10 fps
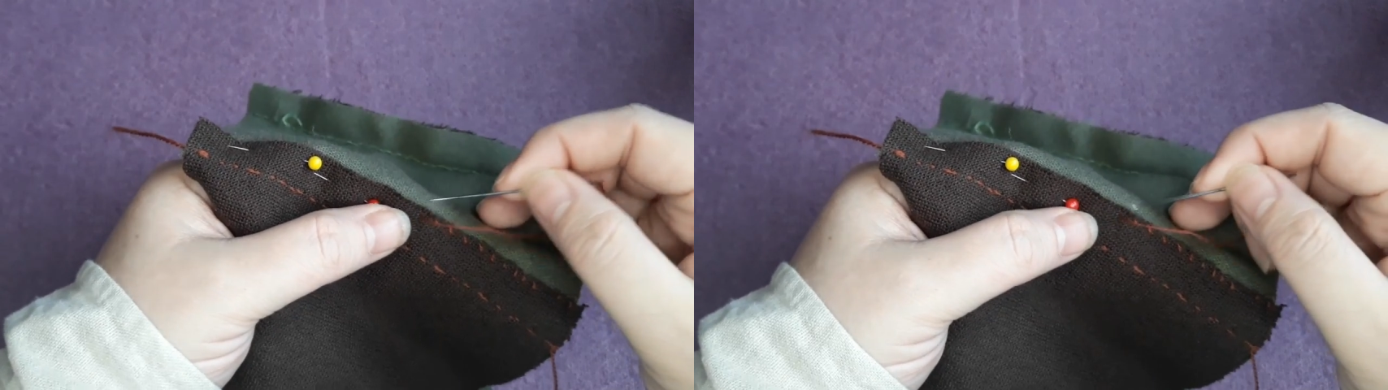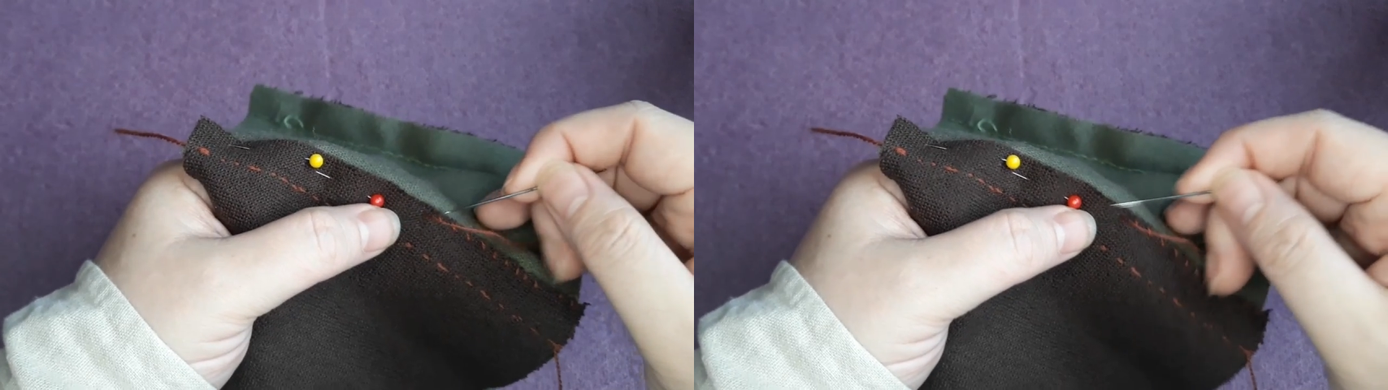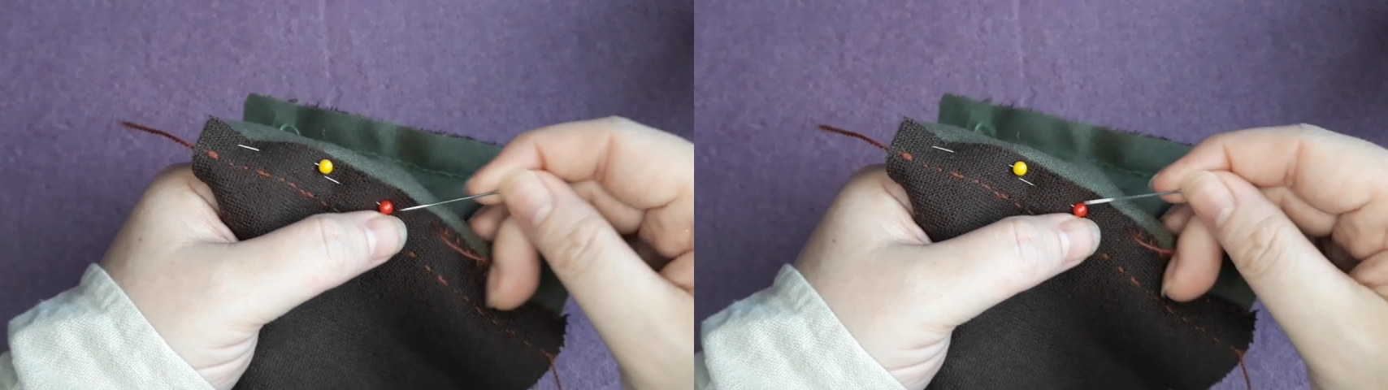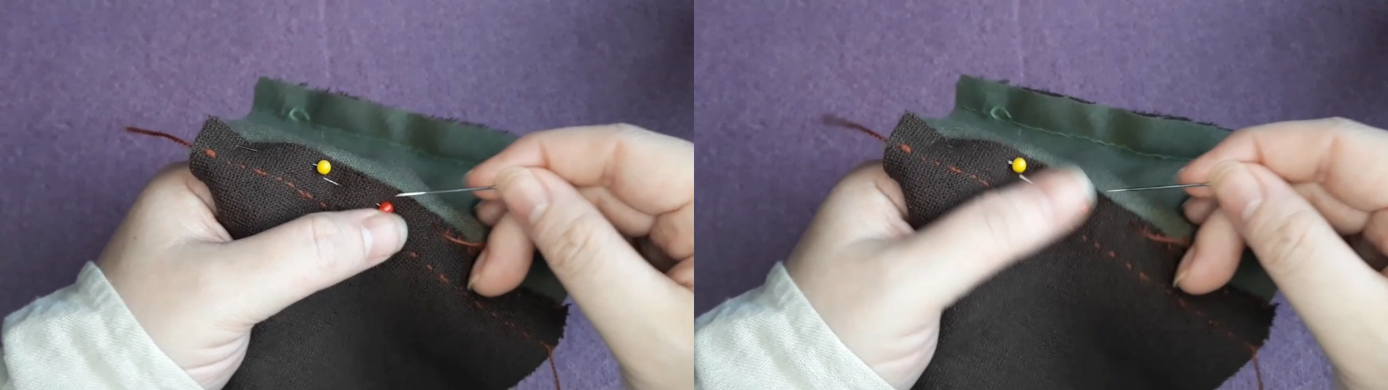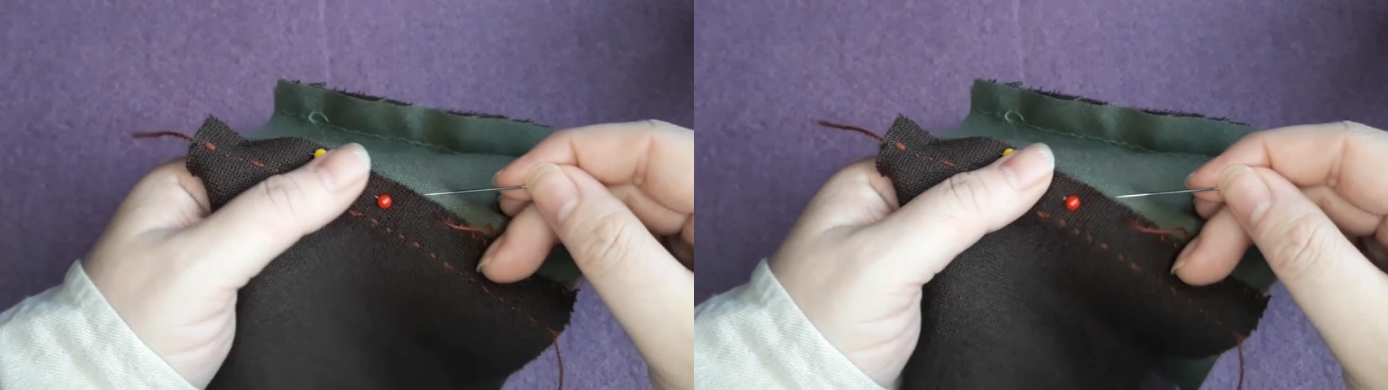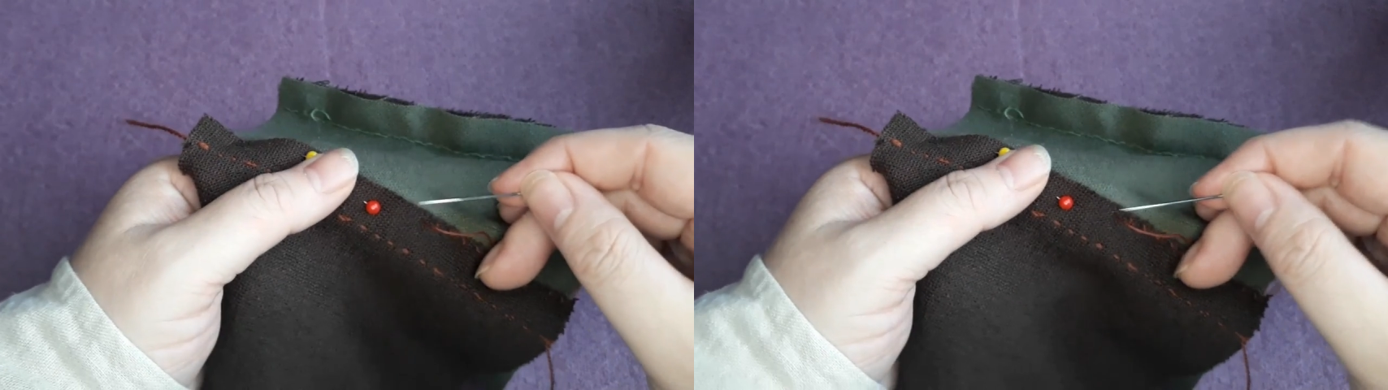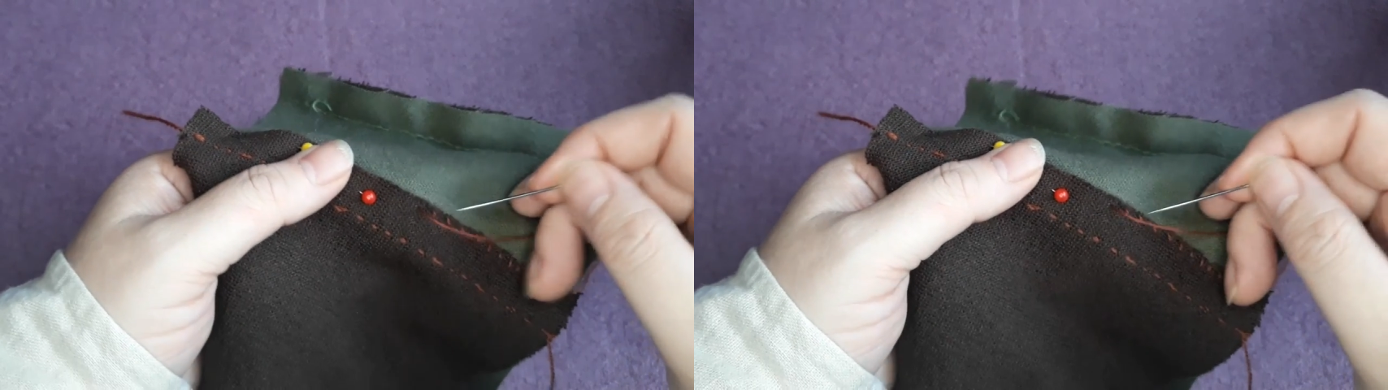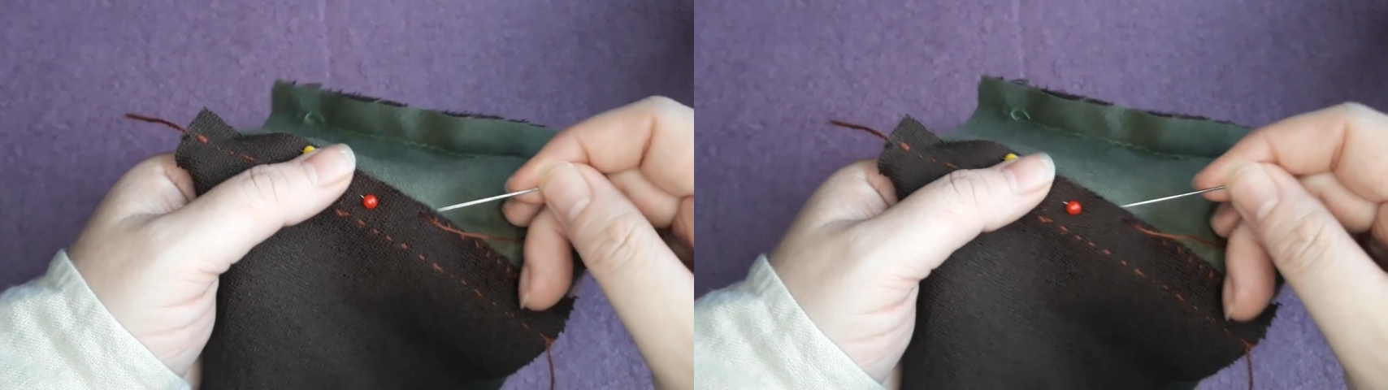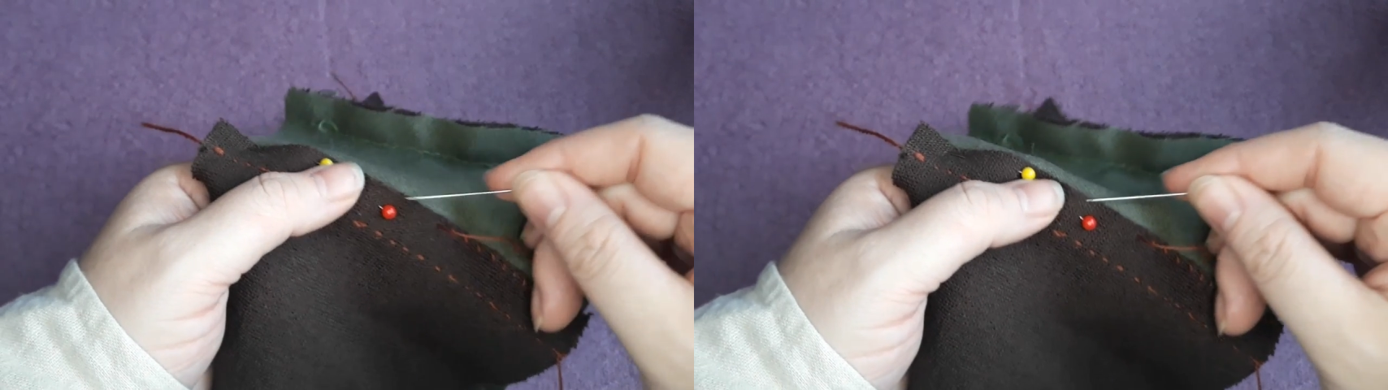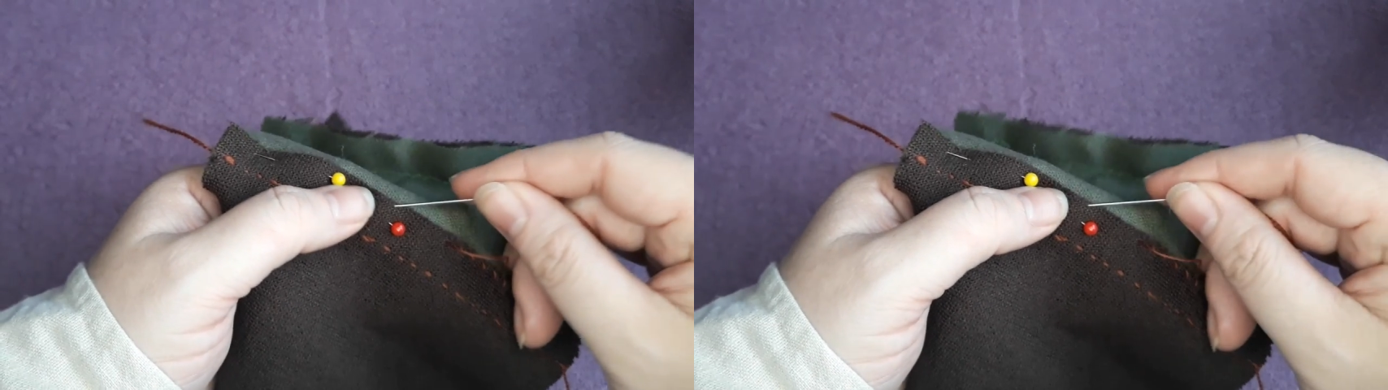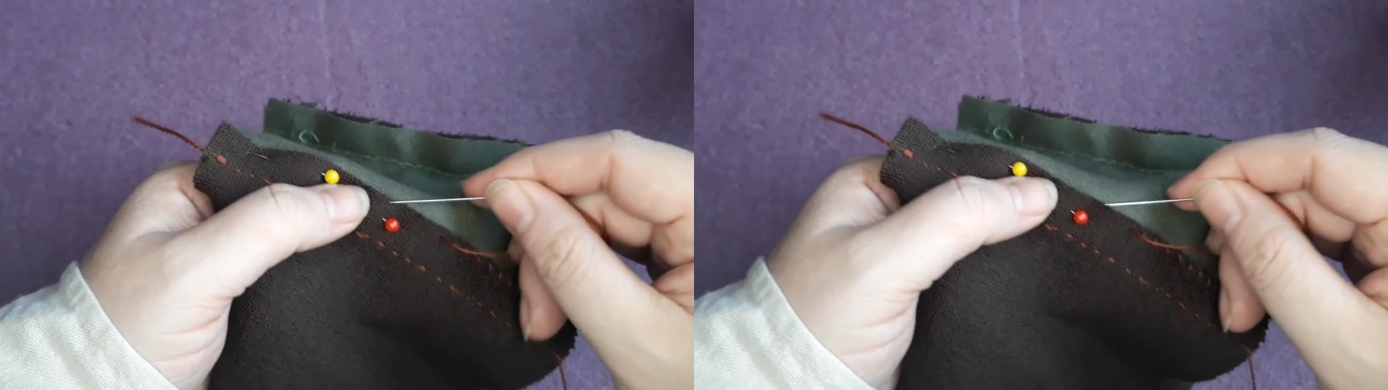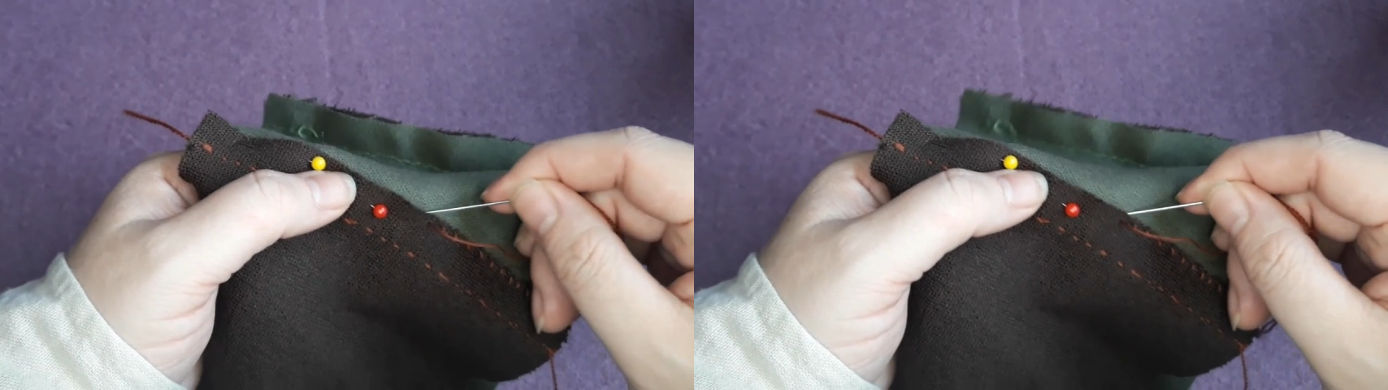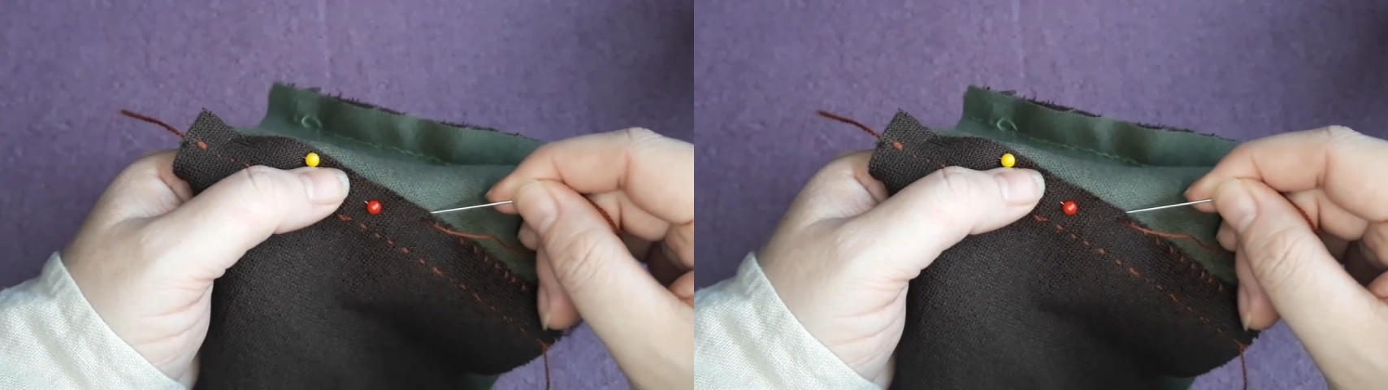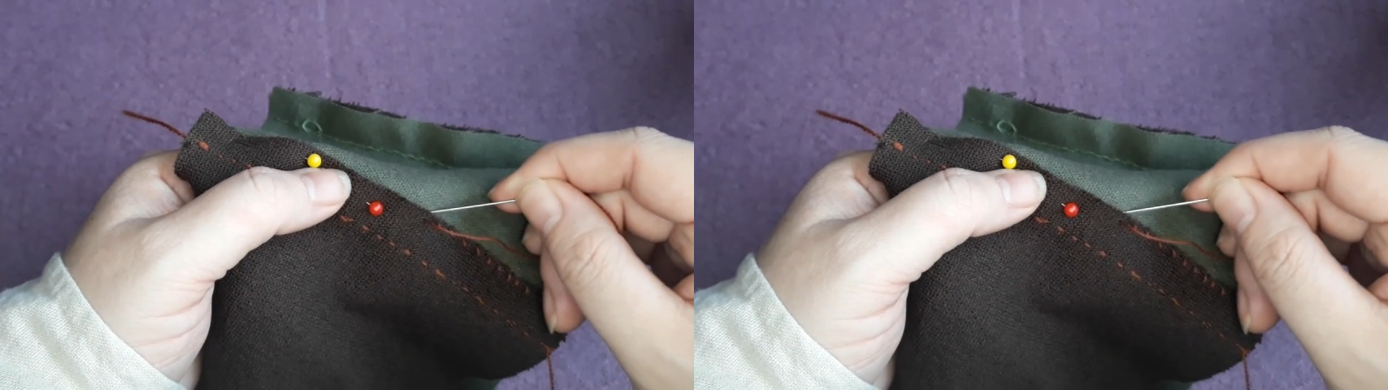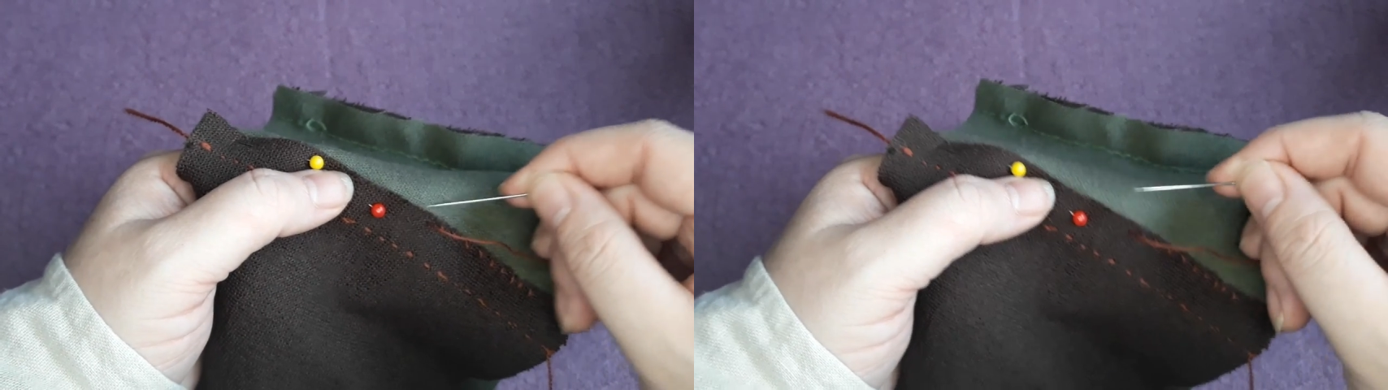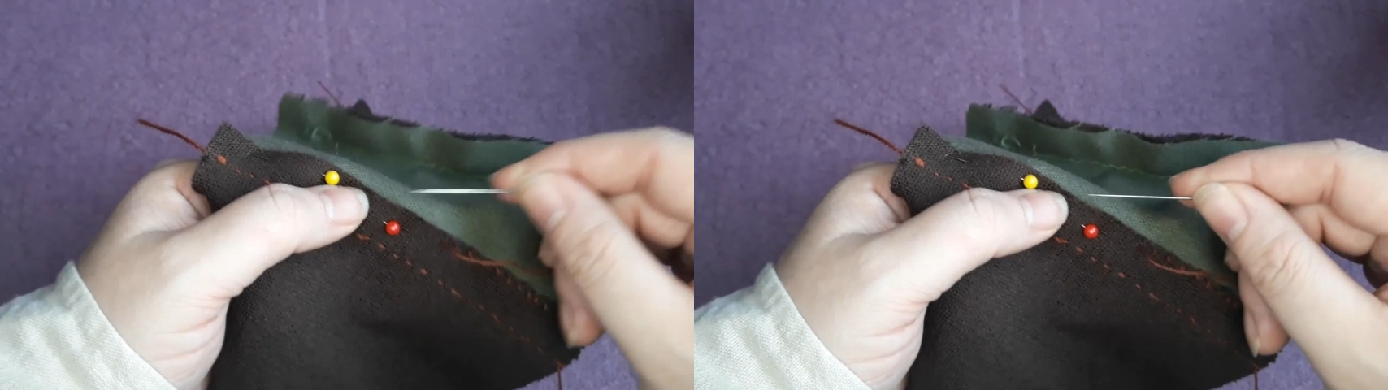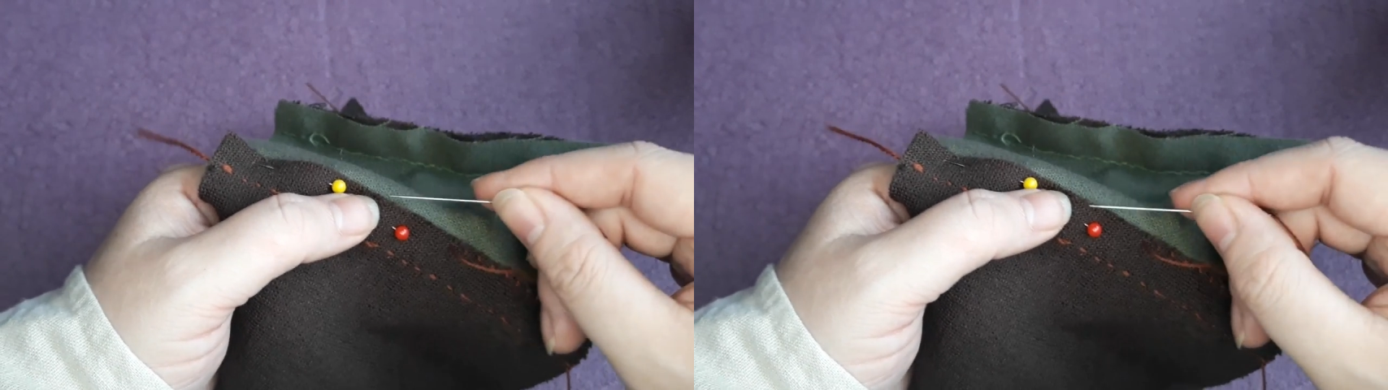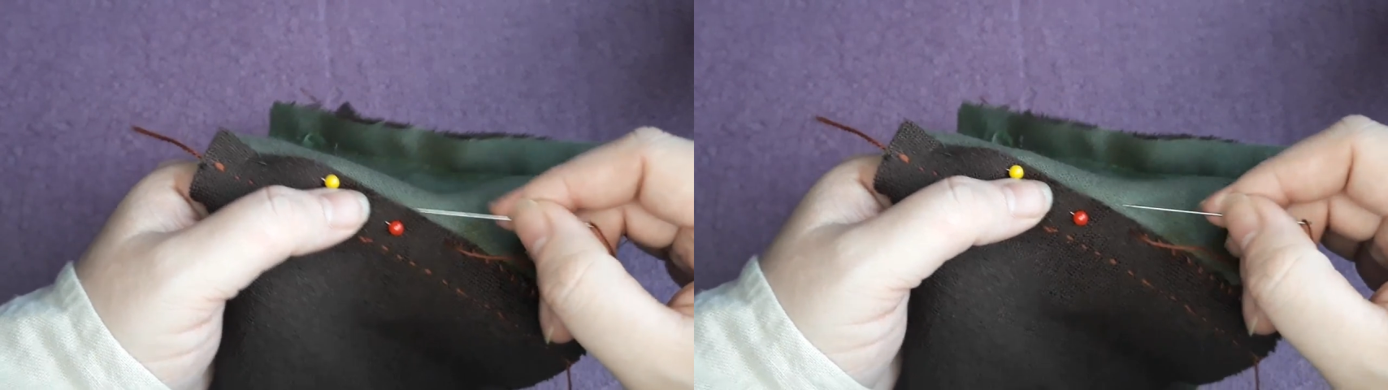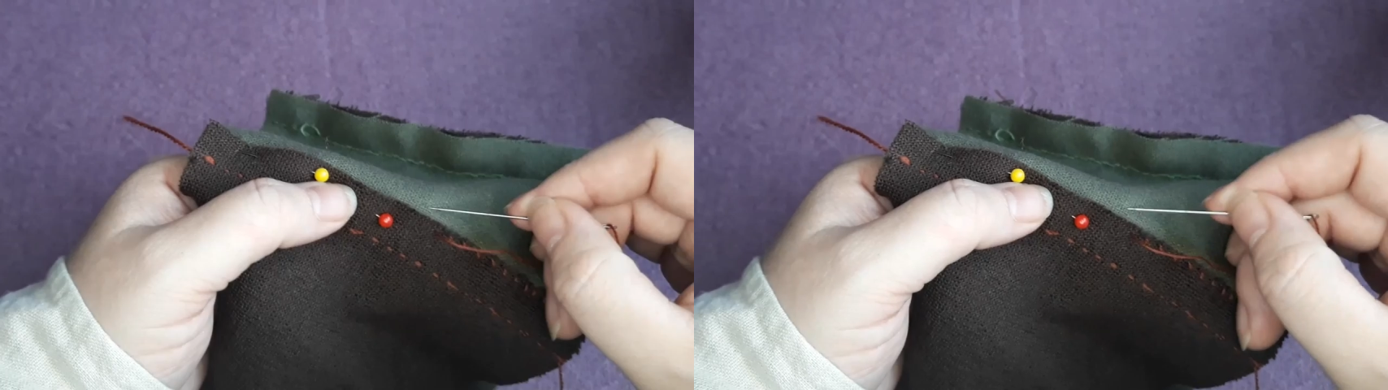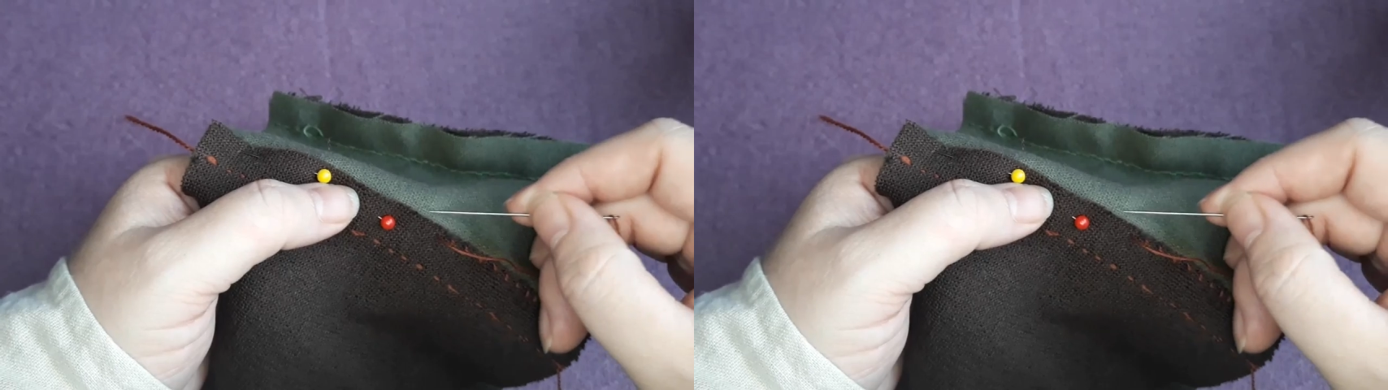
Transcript: [unreadable: no face in view]